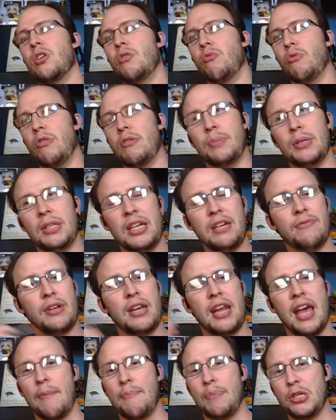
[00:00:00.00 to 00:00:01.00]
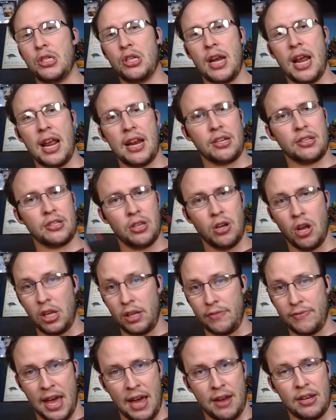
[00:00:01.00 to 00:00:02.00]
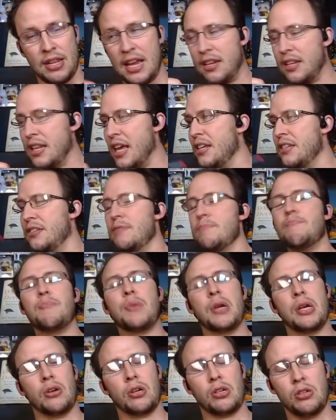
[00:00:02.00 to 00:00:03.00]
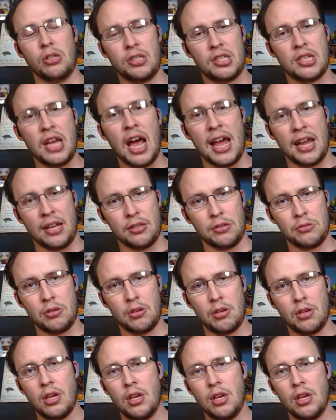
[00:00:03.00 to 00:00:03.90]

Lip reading: We believe in epigenetics and all of that. That is empirical science.